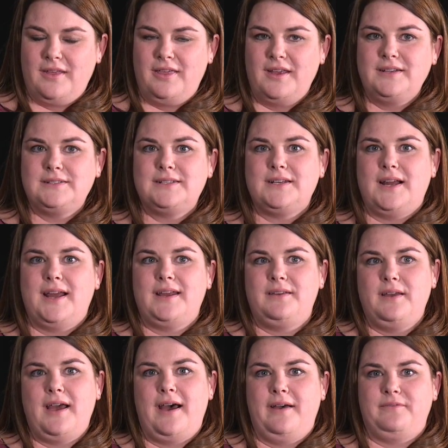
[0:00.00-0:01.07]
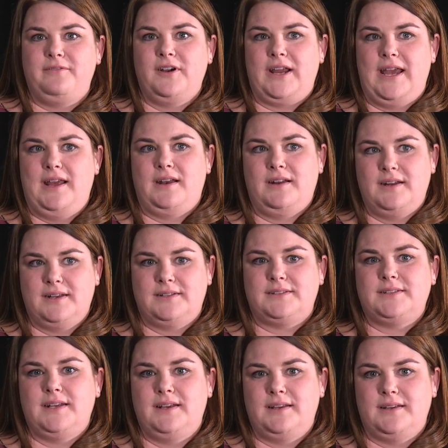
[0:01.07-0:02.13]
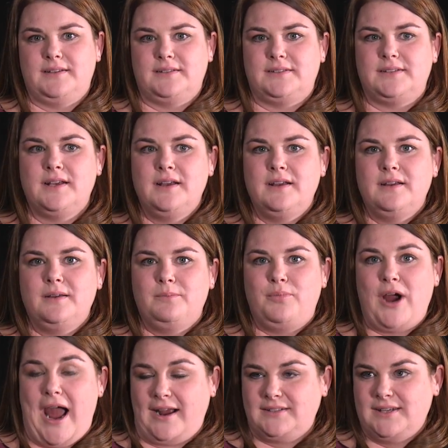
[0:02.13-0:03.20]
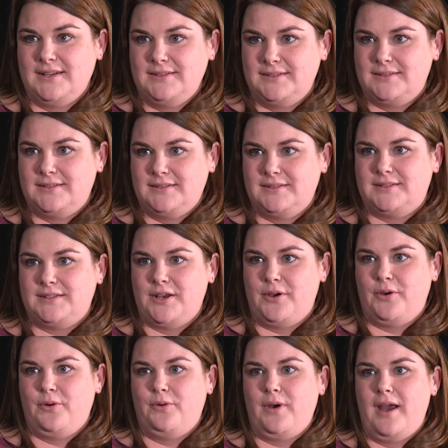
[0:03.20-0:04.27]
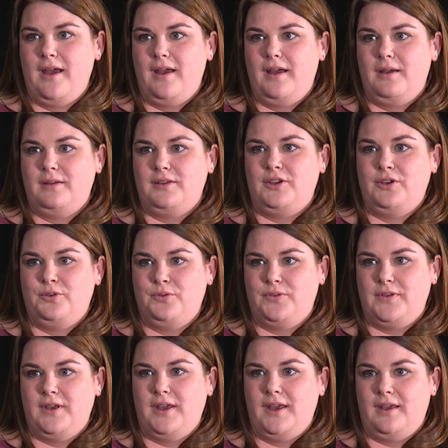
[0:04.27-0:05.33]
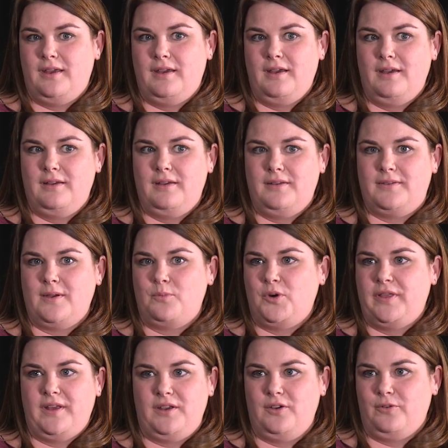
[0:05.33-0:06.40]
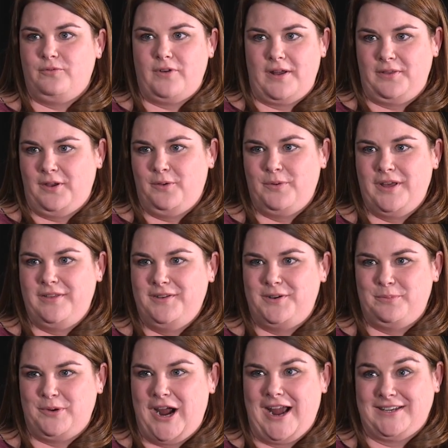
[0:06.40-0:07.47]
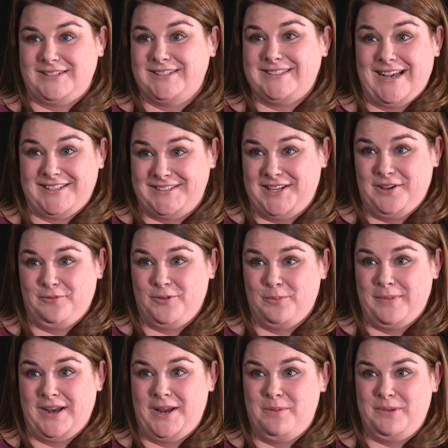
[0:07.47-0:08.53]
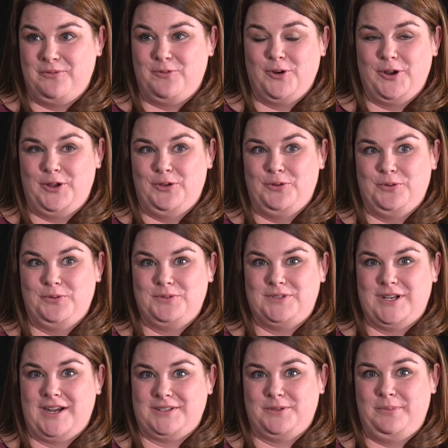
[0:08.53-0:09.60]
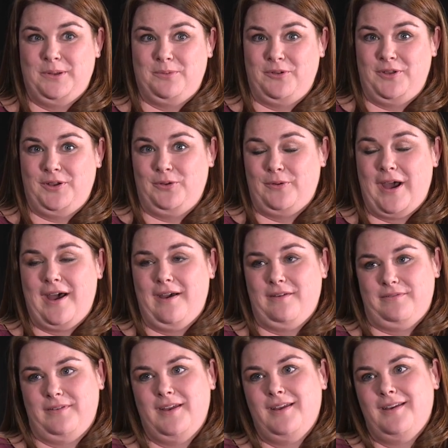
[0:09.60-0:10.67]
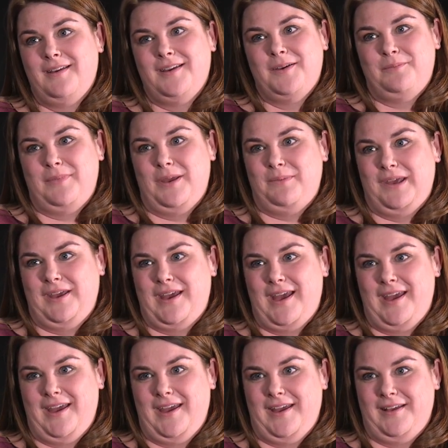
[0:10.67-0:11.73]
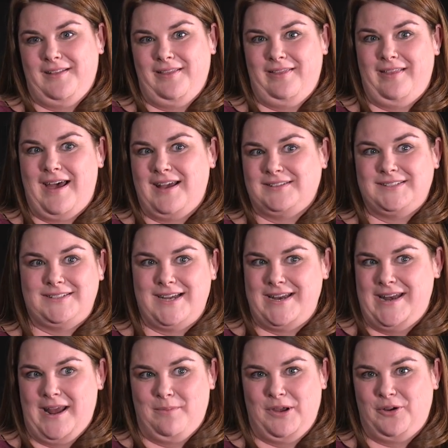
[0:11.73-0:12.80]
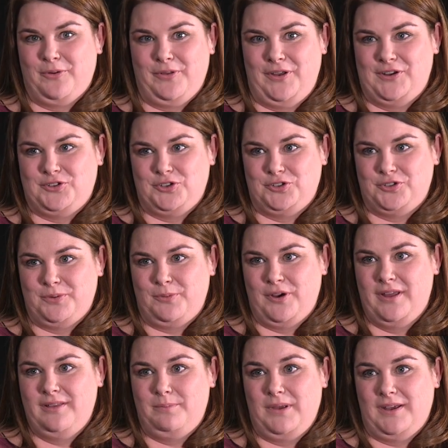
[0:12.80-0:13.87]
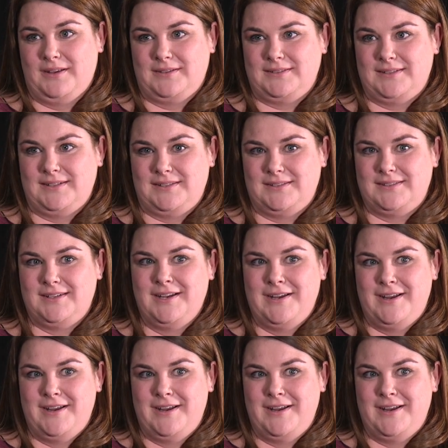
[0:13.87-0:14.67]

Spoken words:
things that I have for candidates is practice. So using someone that you're friendly with to practice asking for money before you talk to people that you have maybe a less dynamic relationship with, because it's